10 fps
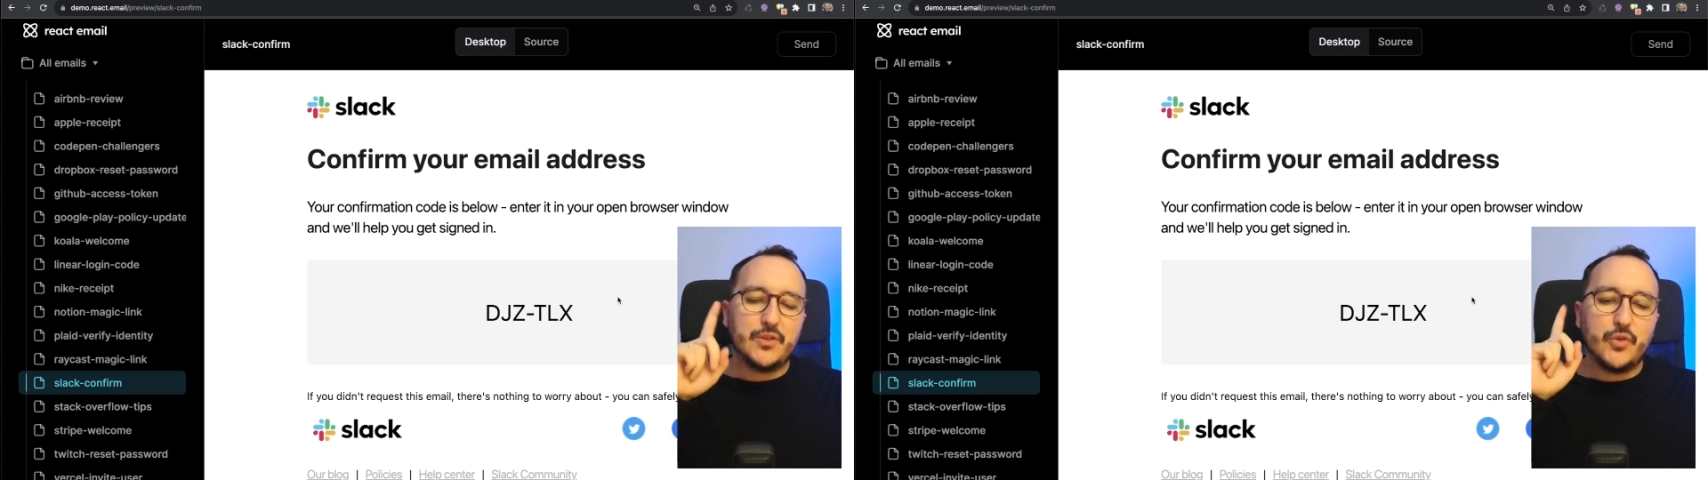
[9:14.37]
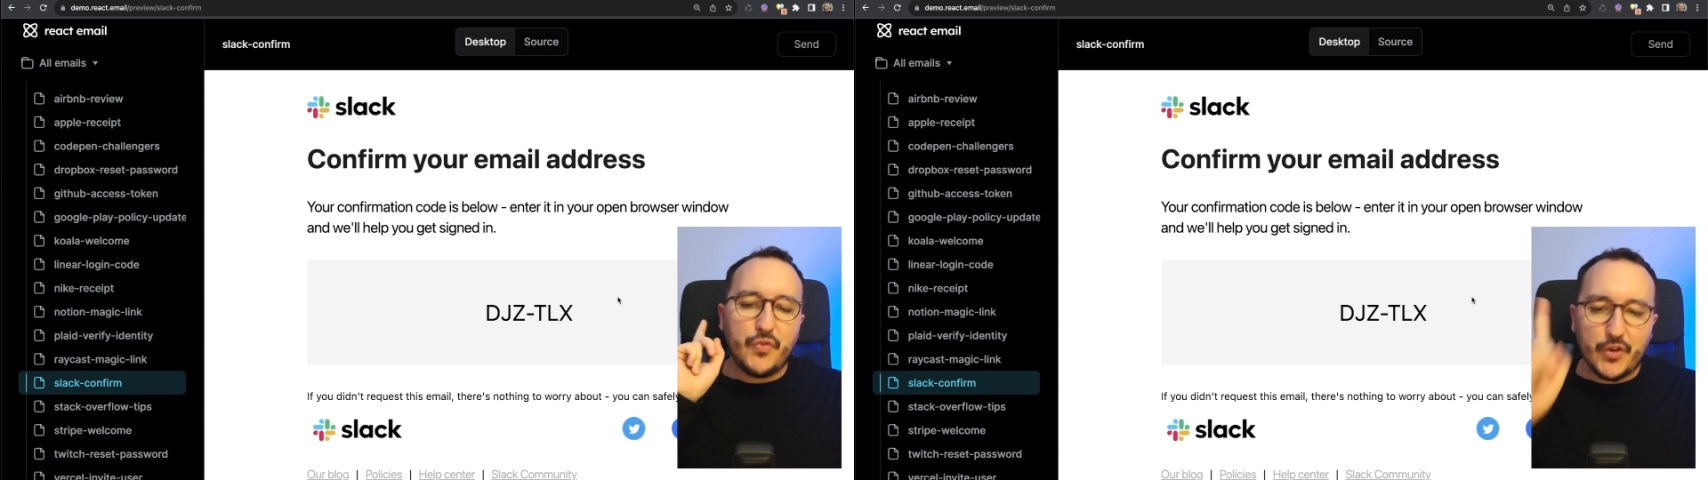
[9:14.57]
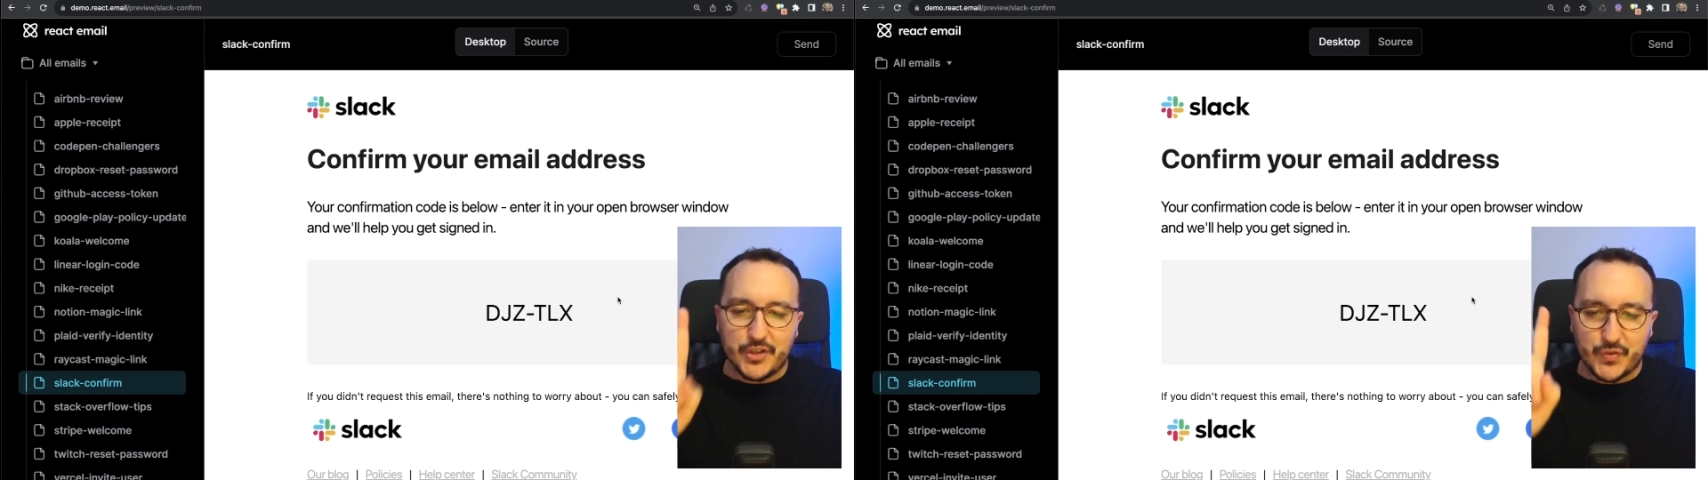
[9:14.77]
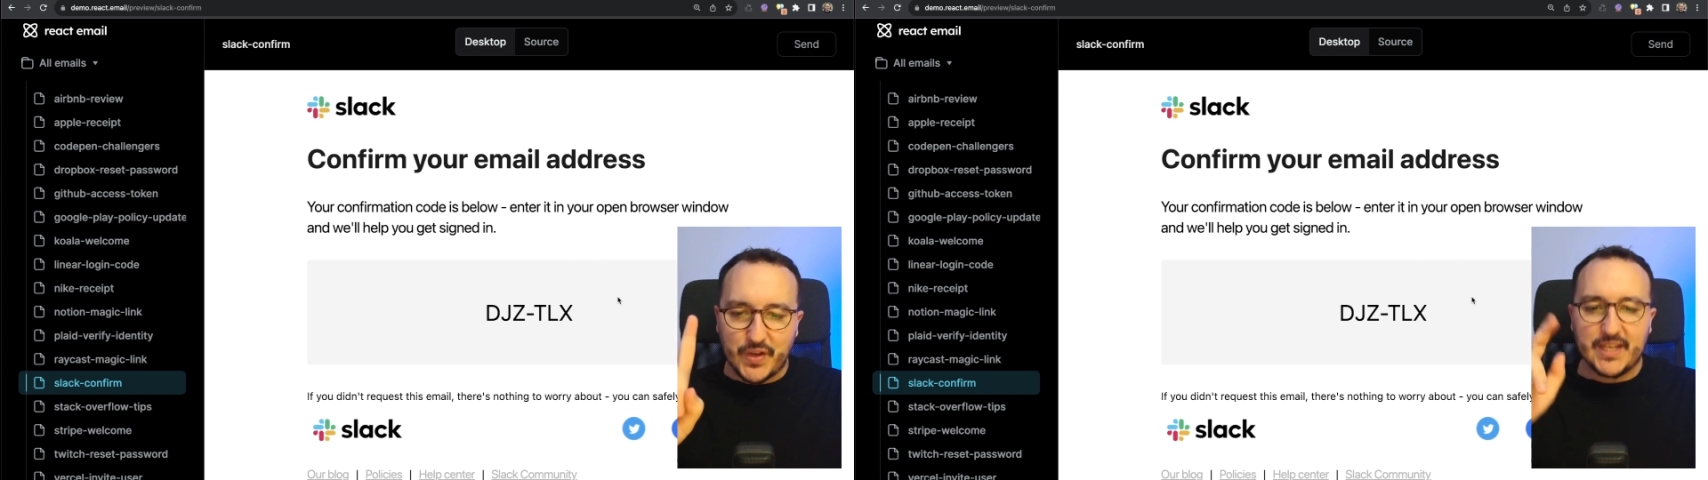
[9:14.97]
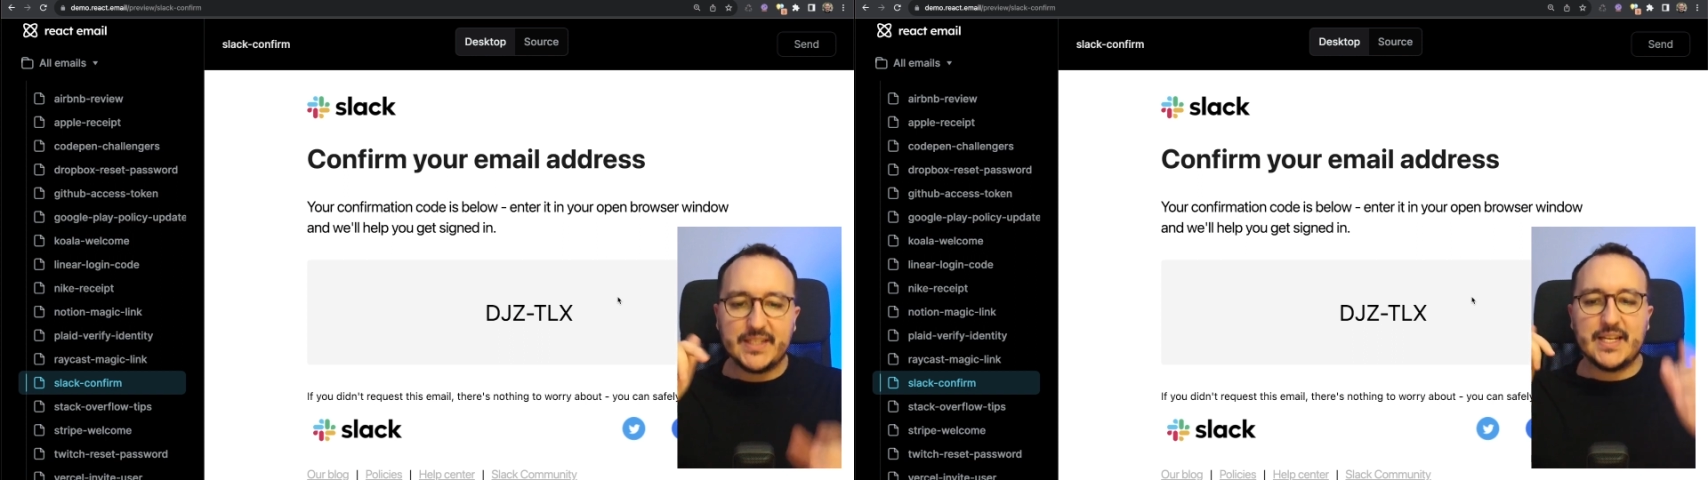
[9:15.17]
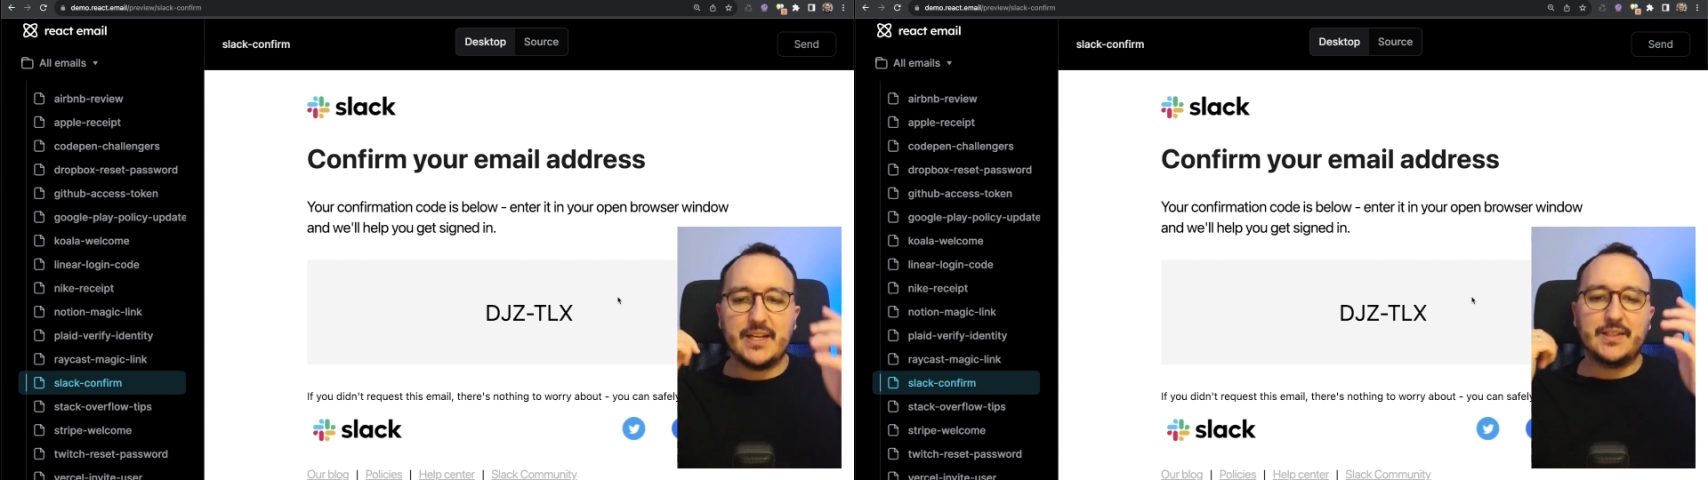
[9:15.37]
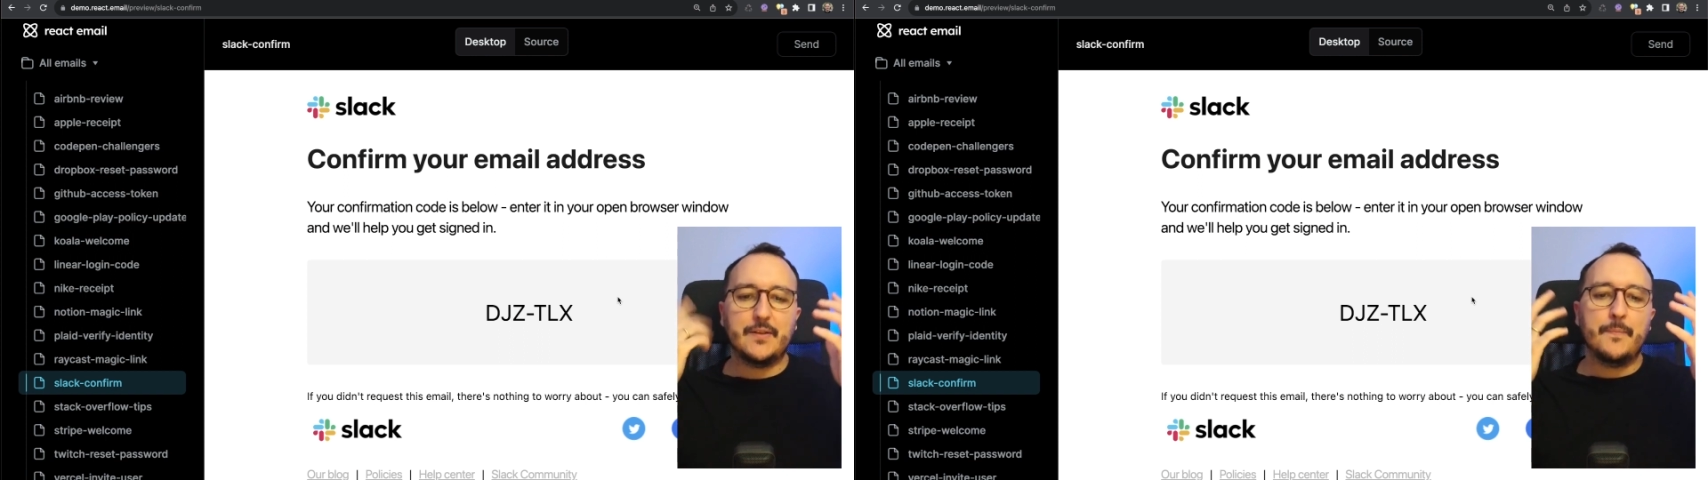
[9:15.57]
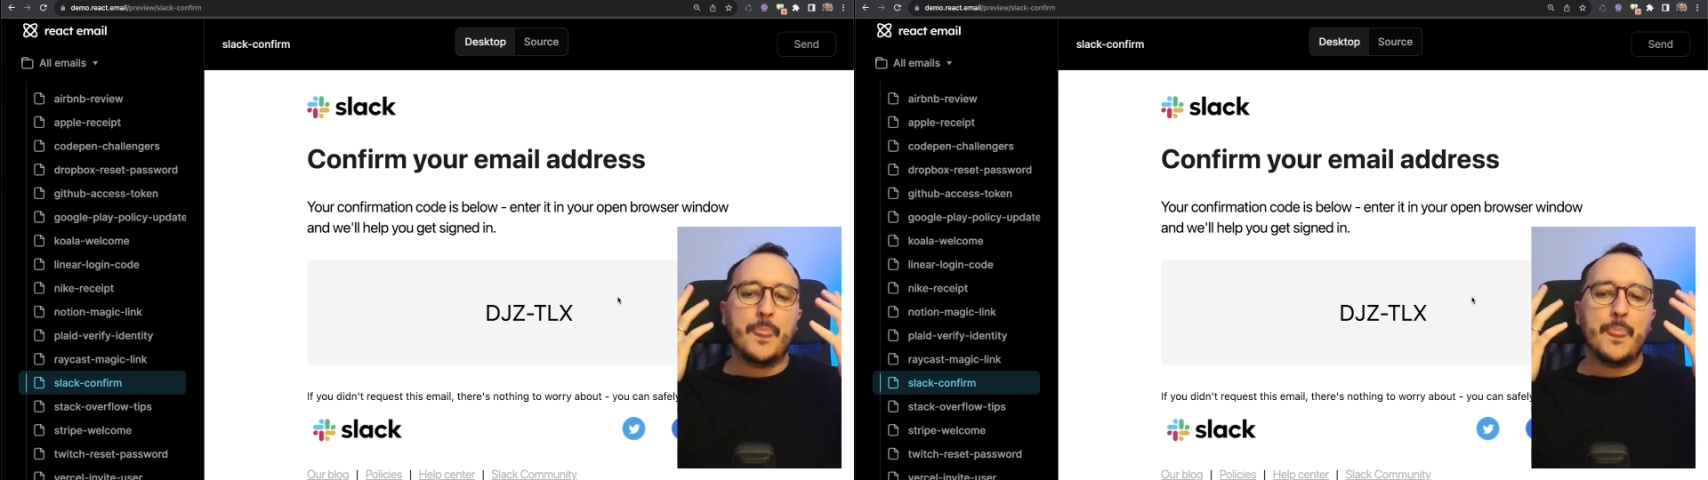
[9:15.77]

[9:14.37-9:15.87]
The first thing is that